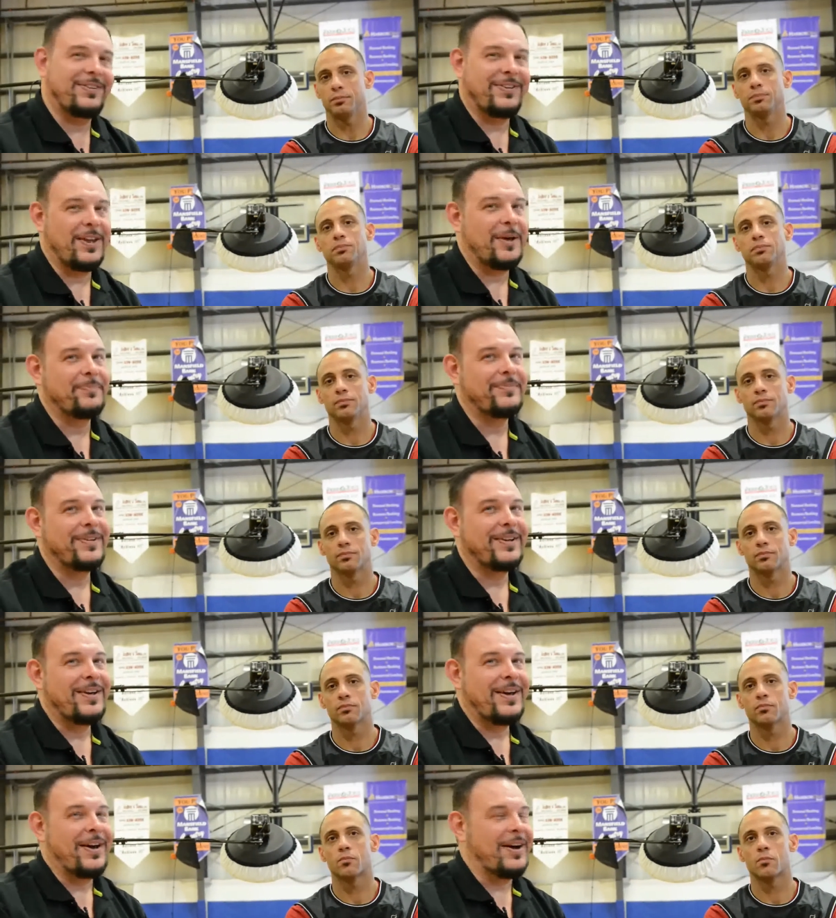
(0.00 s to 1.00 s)
Speaker 1: Yep.
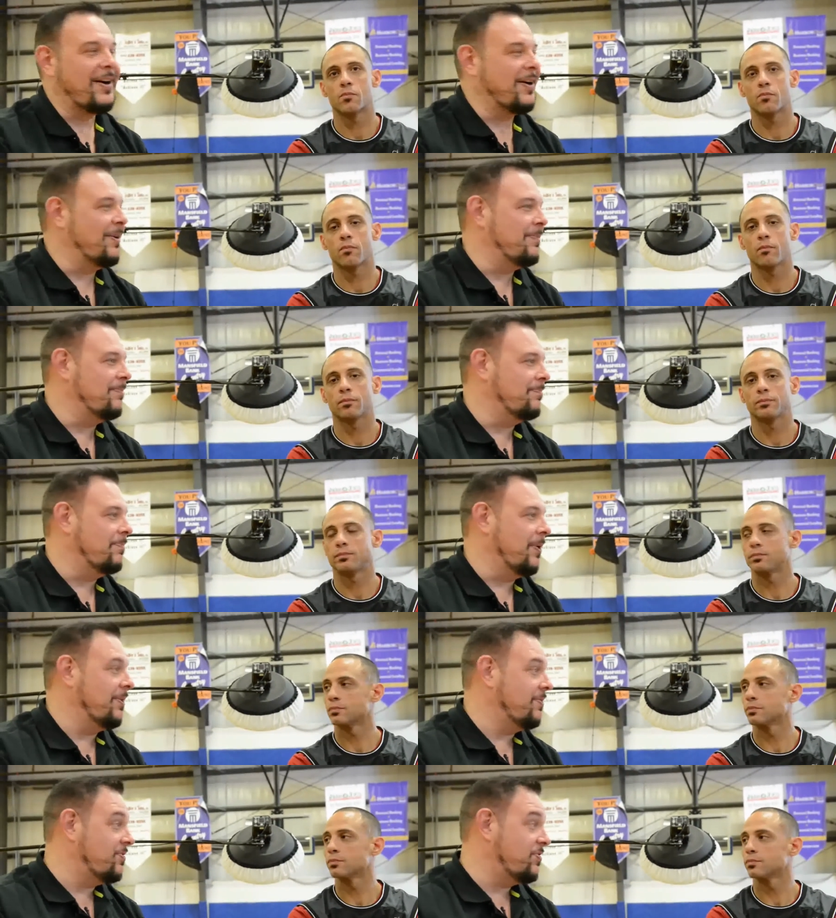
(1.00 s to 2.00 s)
Um,
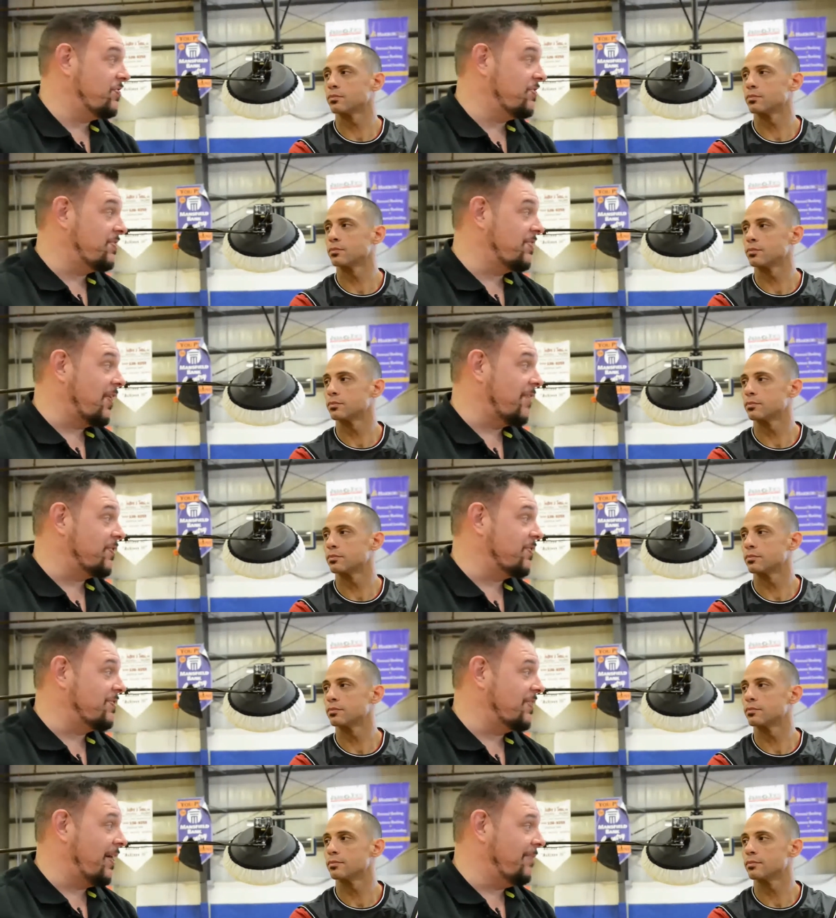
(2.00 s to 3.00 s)
but did you still have a
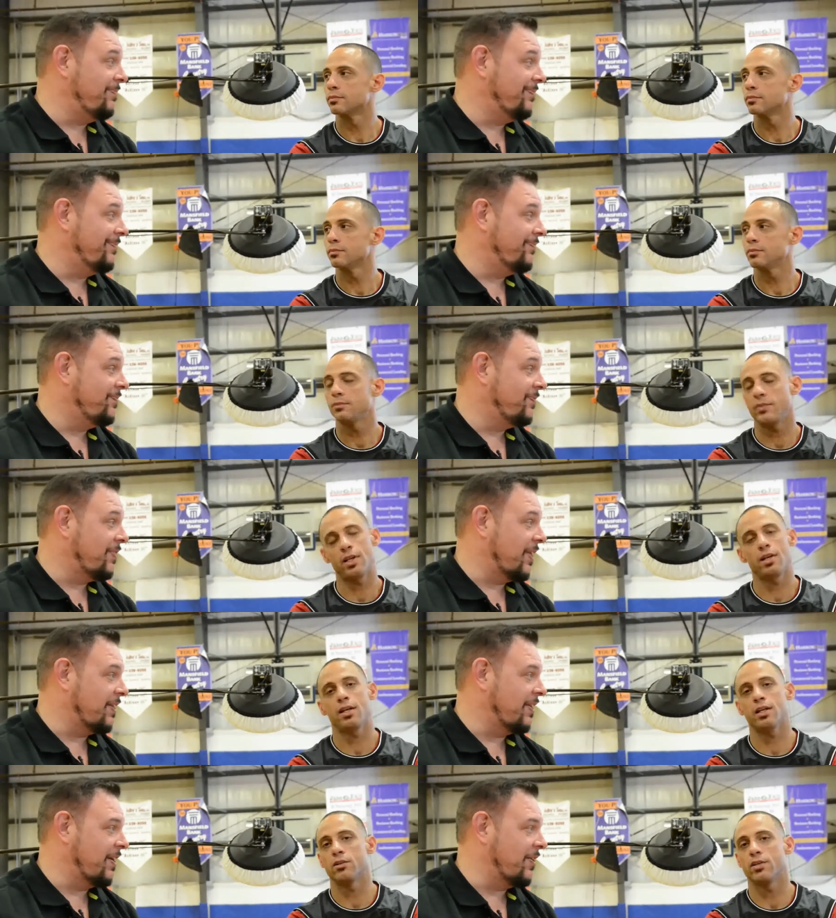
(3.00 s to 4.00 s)
good time? Yeah,
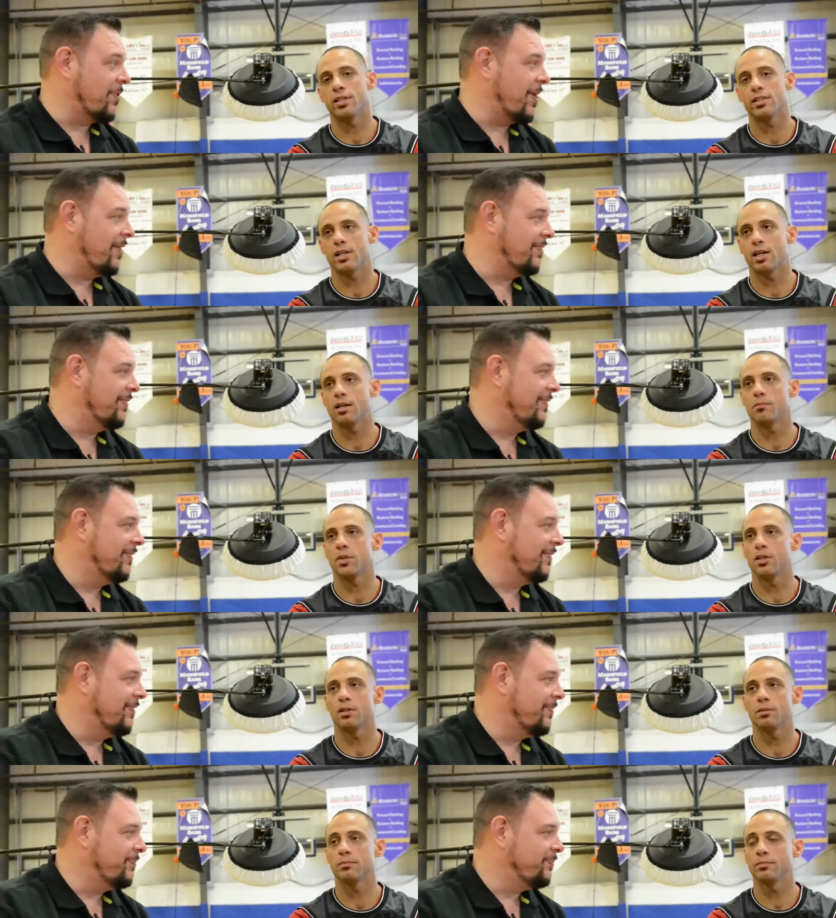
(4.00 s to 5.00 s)
like kicking around? Um,
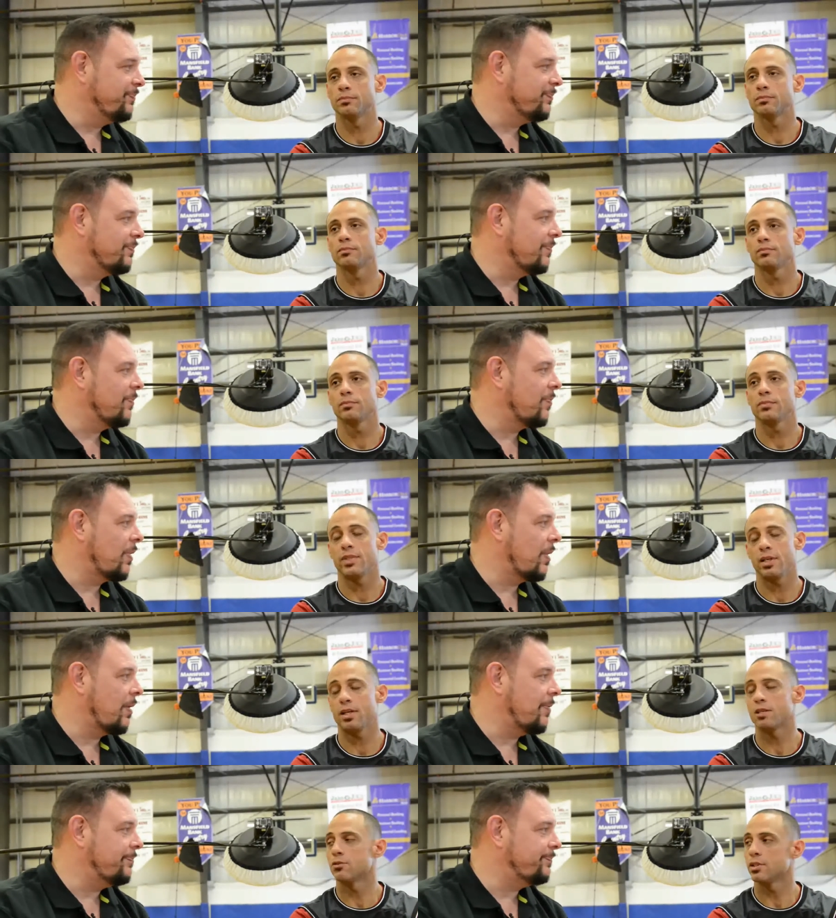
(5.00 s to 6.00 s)
Speaker 2: yeah,
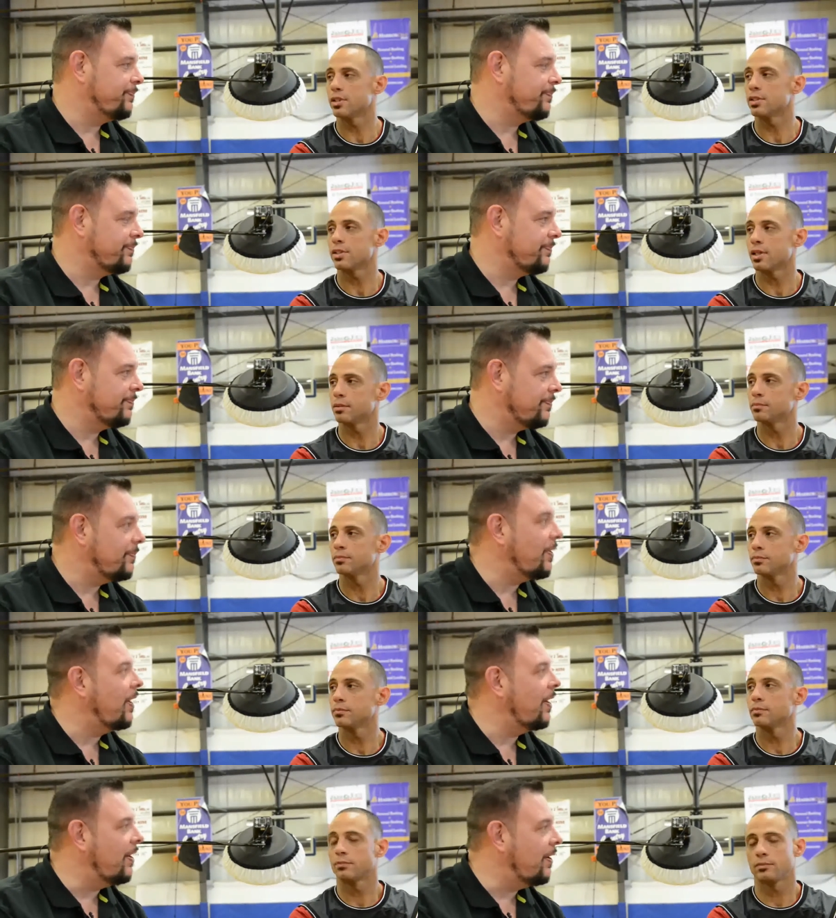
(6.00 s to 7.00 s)
I had a really good time.
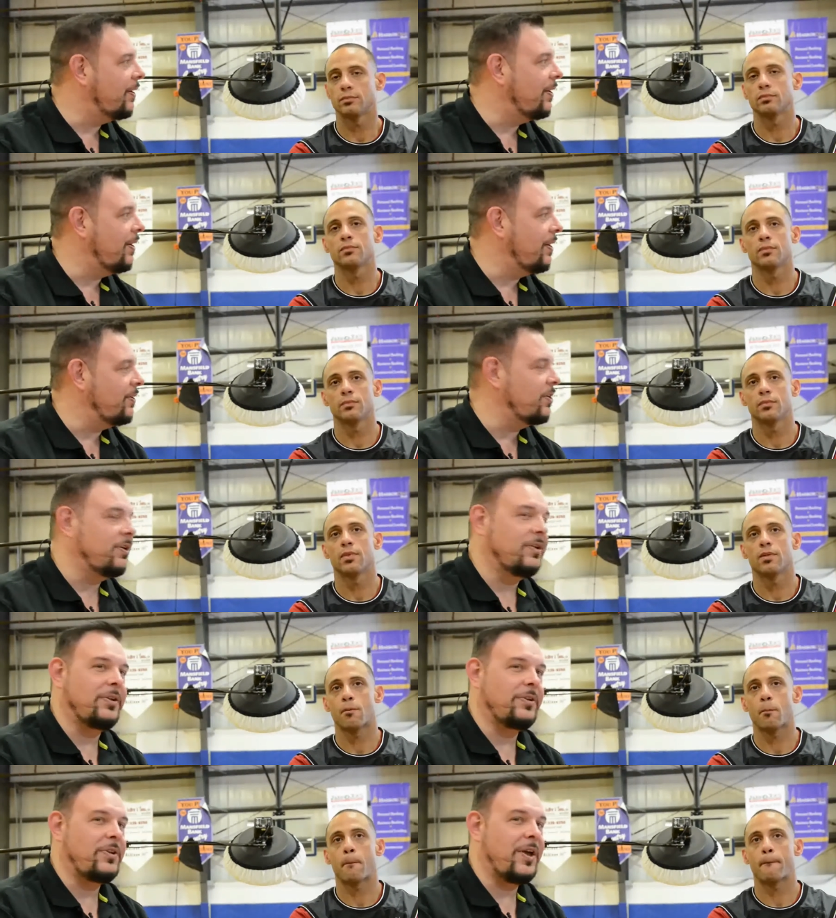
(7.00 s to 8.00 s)
Speaker 1: Yeah. And
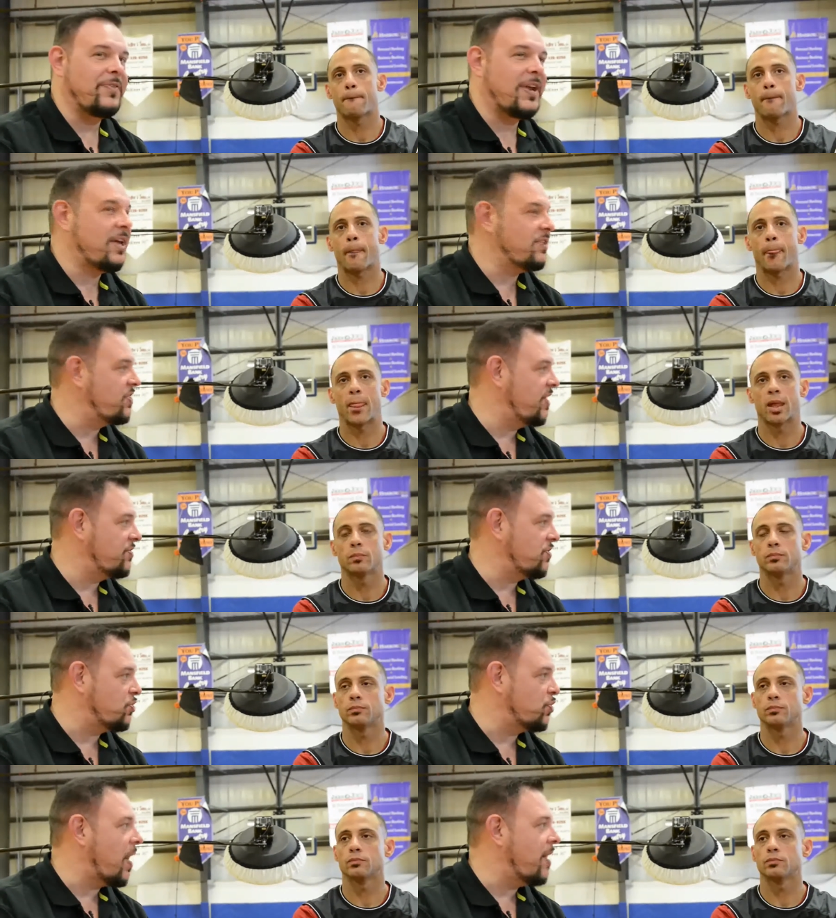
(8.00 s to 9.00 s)
you, you haven't had a chance
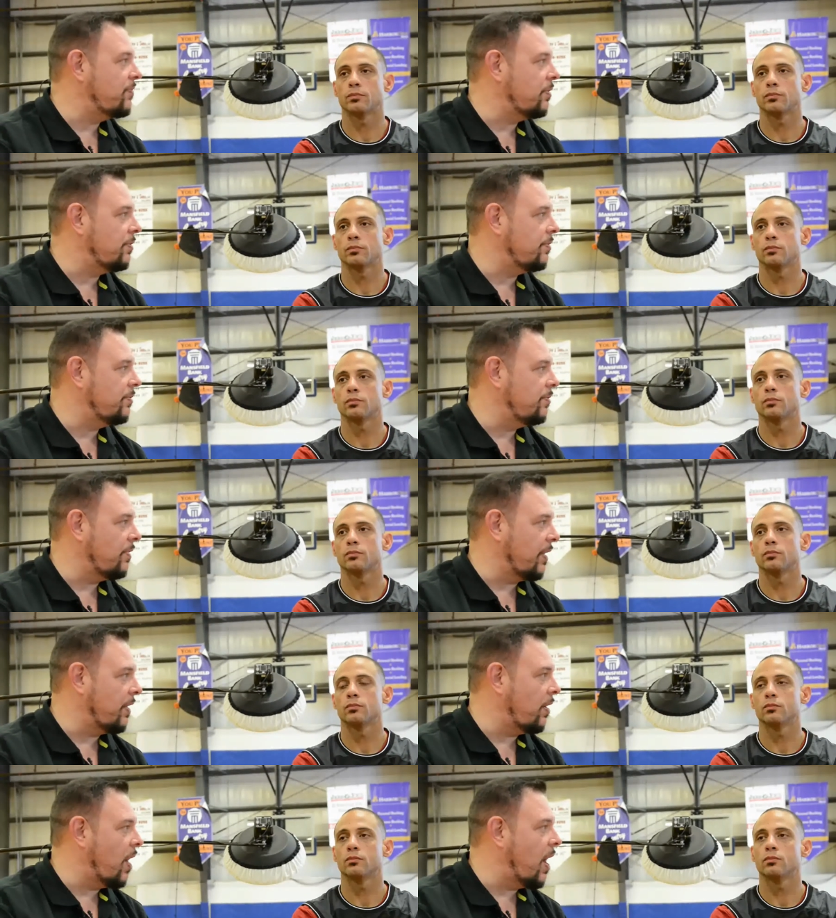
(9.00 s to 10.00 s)
to travel
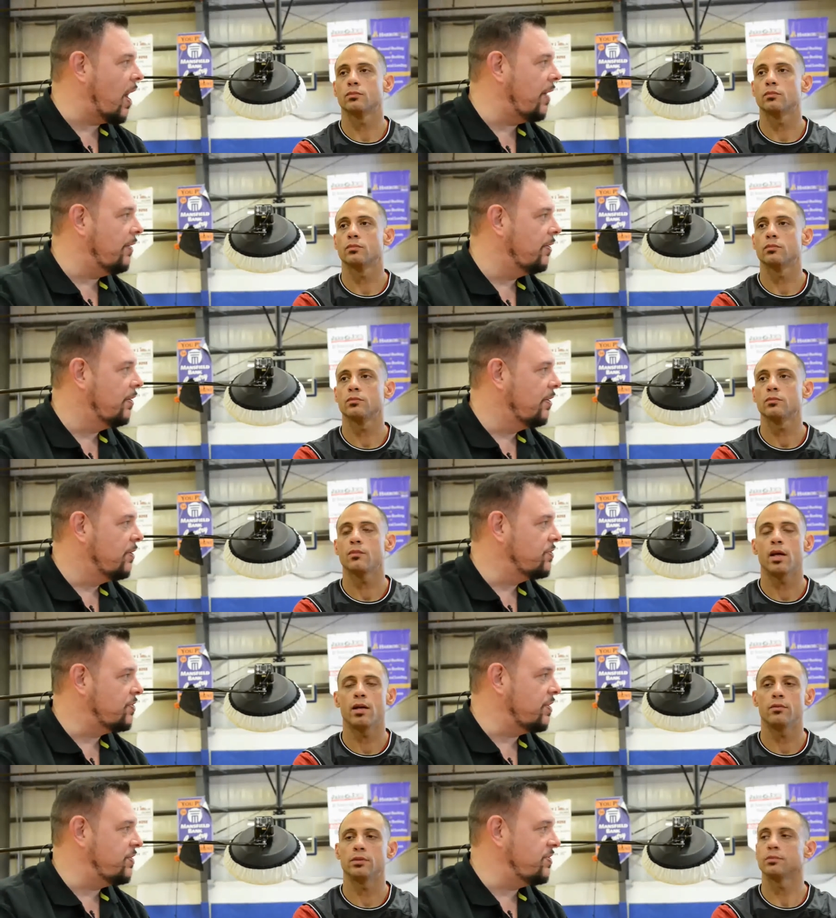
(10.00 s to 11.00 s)
like a lot
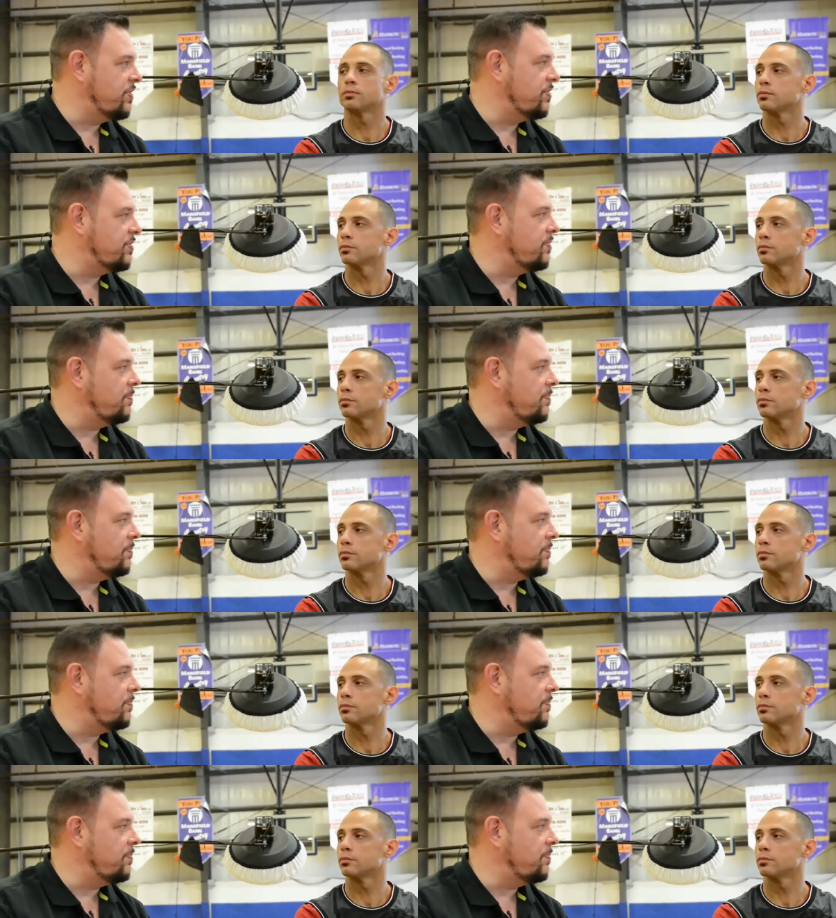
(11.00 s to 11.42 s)
so this is,